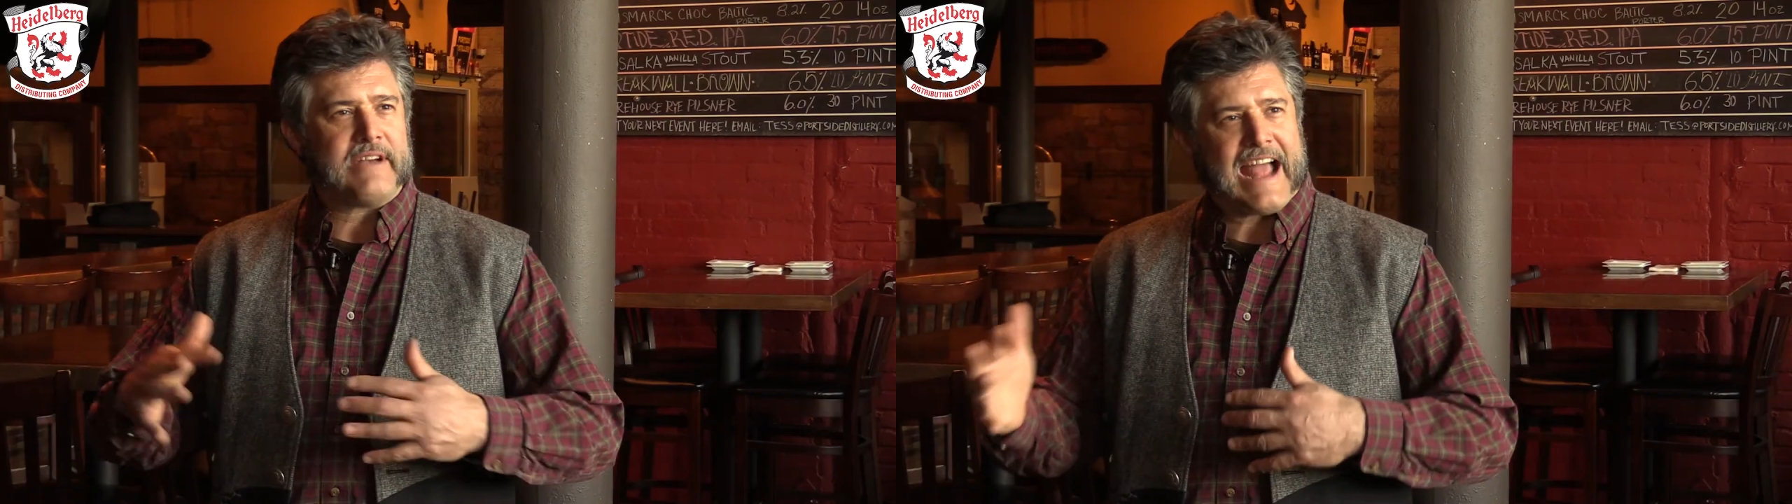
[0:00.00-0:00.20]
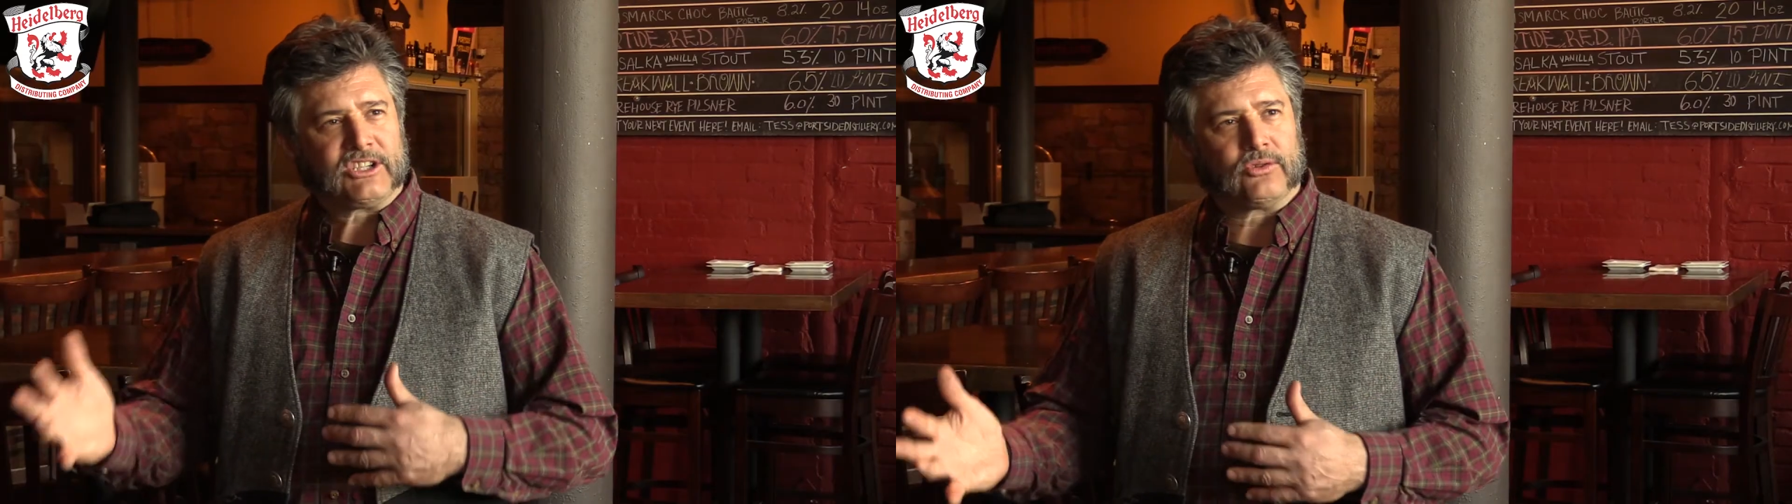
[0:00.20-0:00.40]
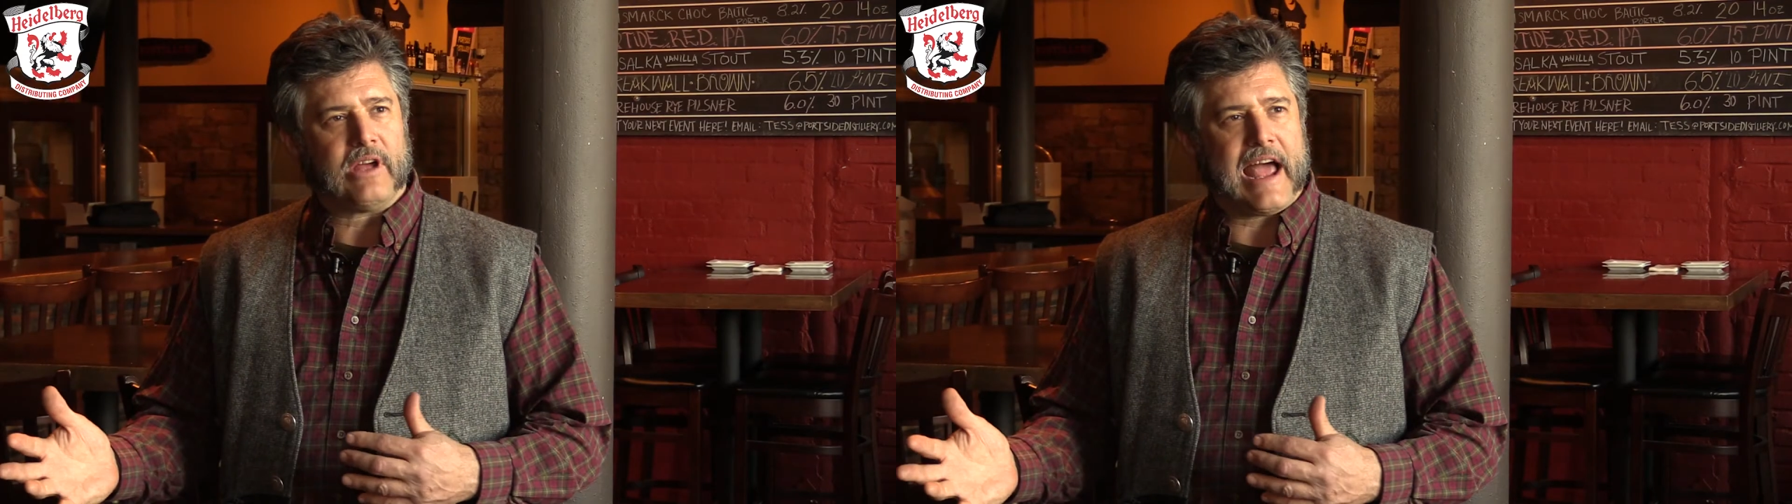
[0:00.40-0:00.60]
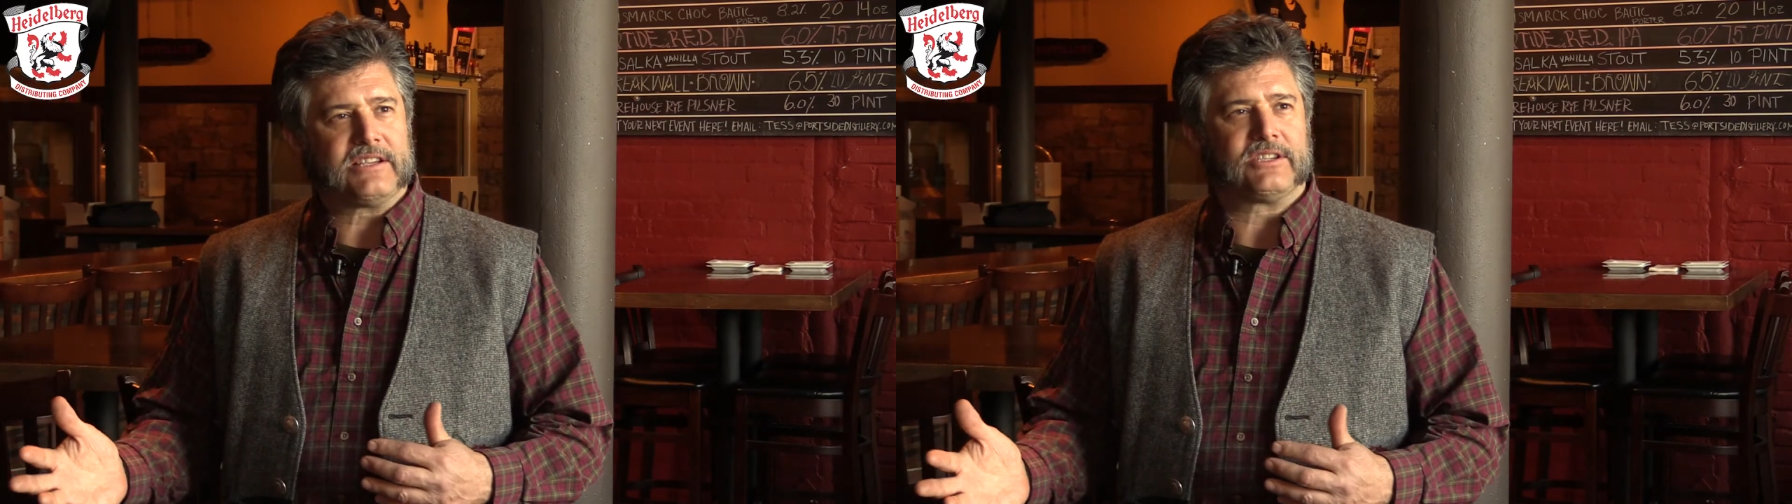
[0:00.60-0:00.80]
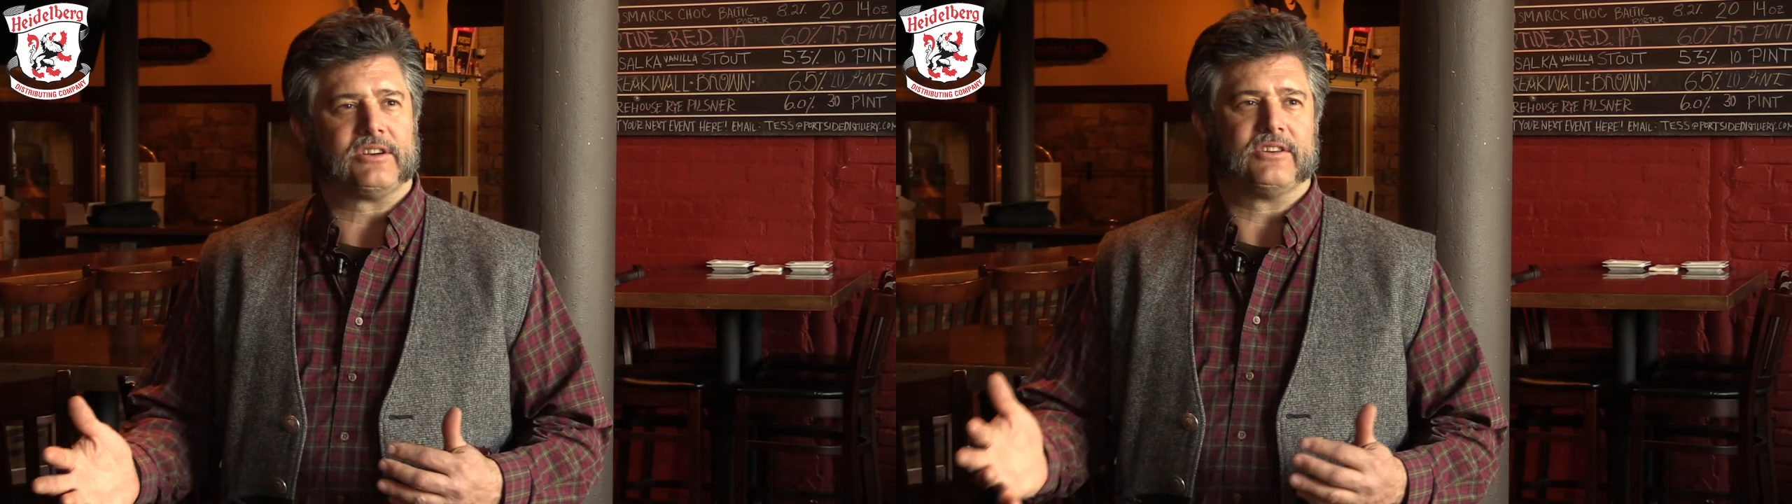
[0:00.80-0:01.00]
natural
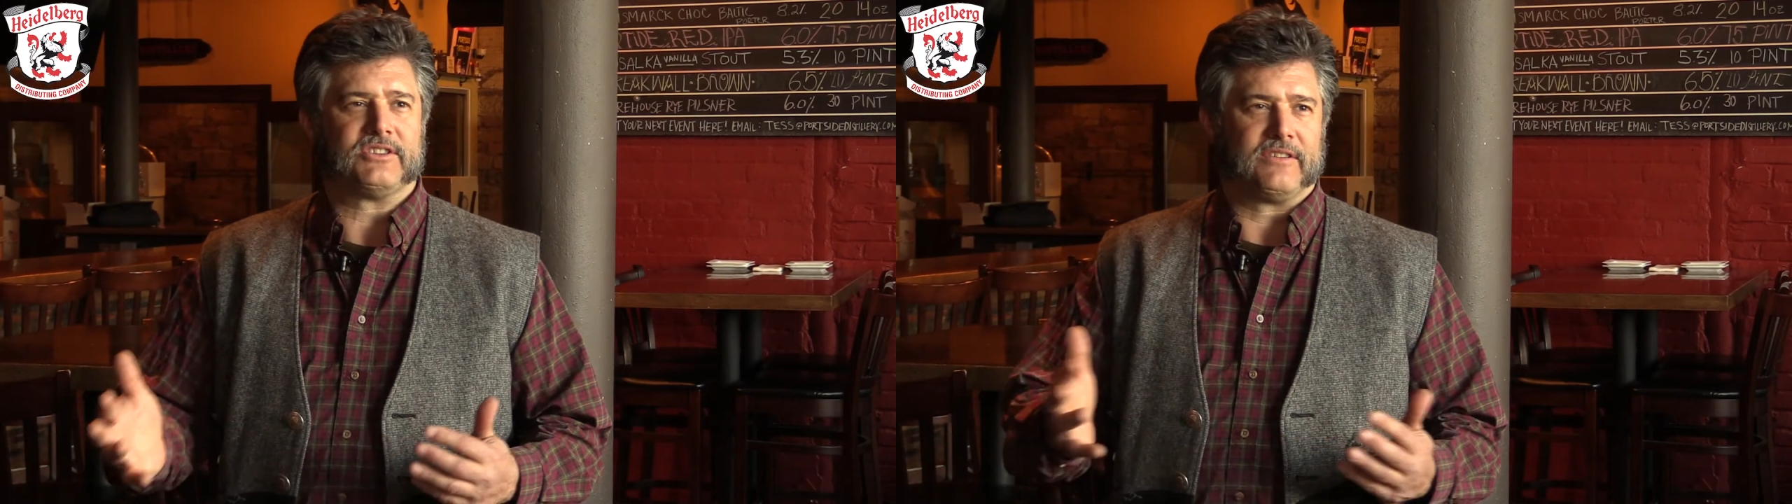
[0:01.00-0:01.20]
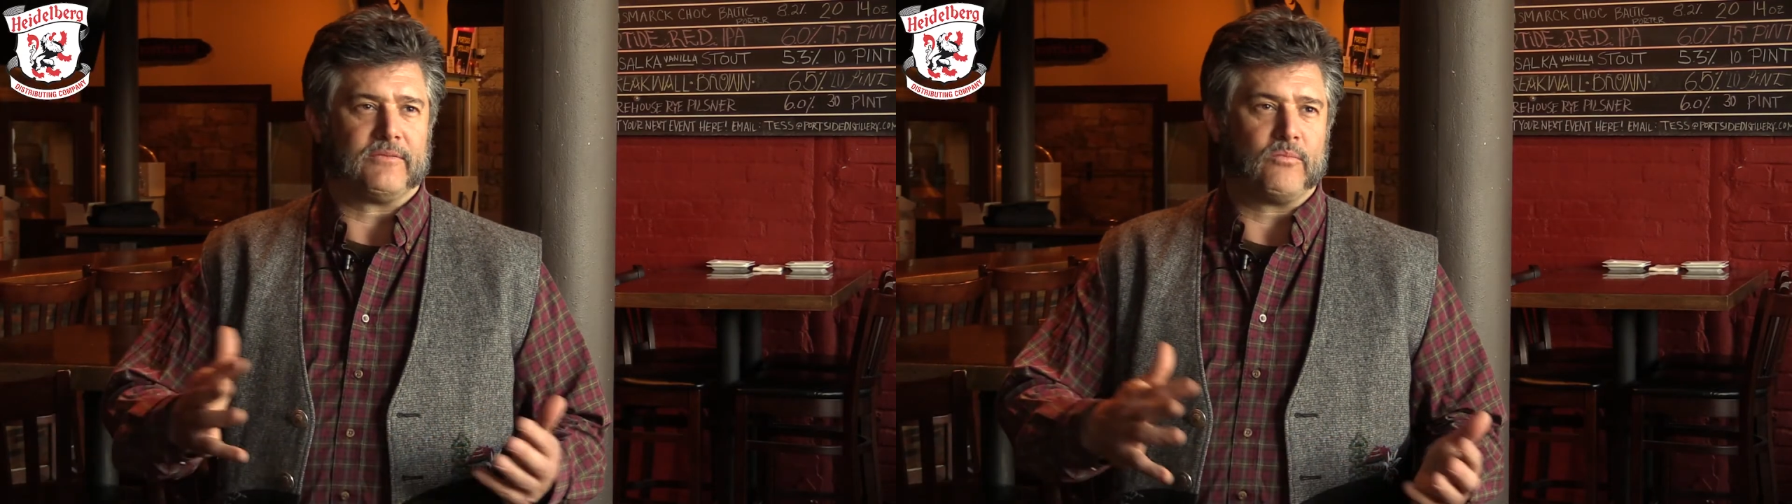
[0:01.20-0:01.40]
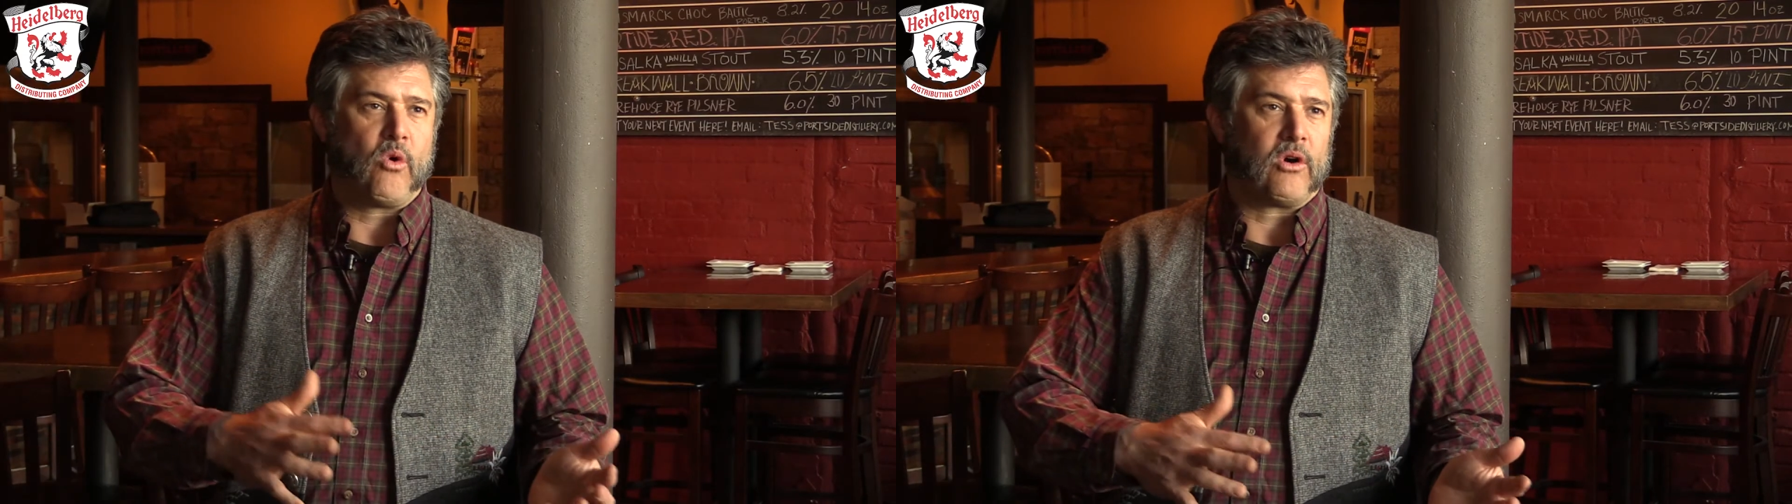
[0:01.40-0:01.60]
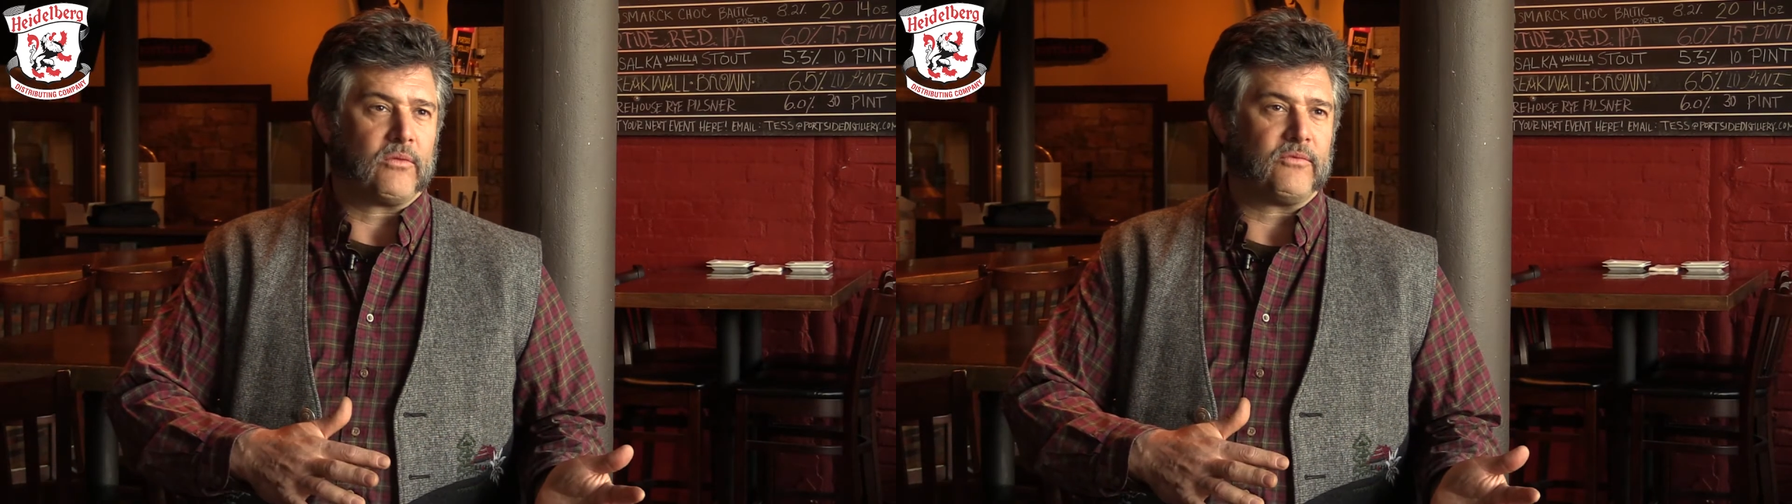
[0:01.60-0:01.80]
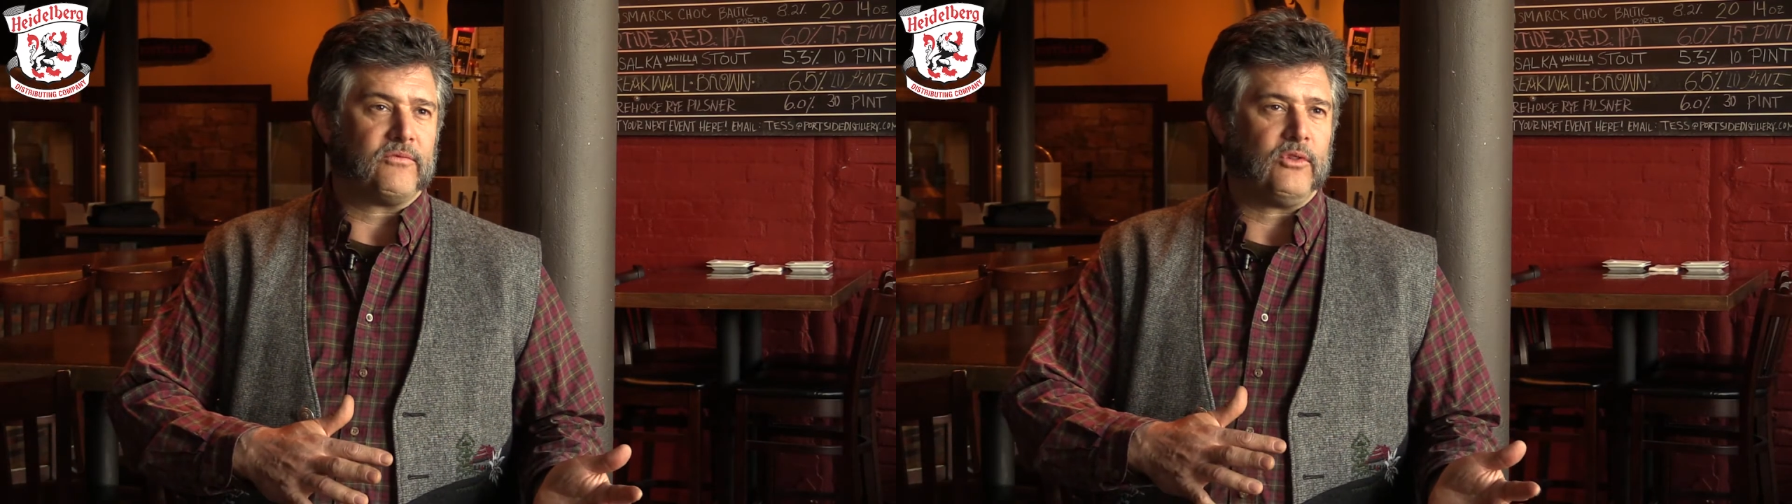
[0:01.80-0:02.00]
esters and more